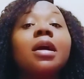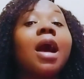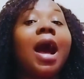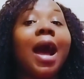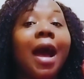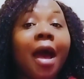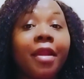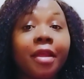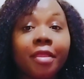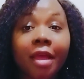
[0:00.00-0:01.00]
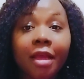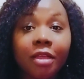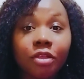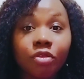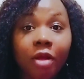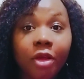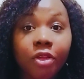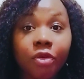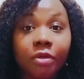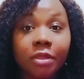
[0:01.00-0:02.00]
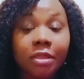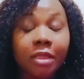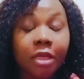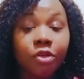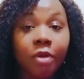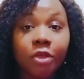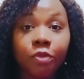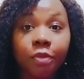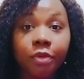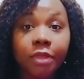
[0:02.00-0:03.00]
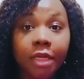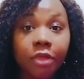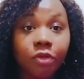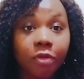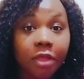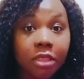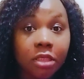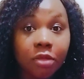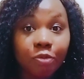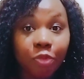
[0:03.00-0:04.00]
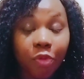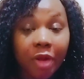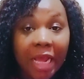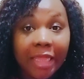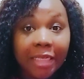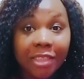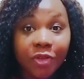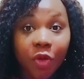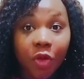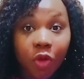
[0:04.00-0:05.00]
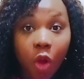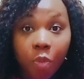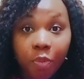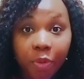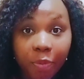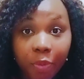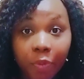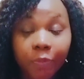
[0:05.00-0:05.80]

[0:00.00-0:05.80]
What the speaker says: and the instructions that you want to put into this product that is going to help people.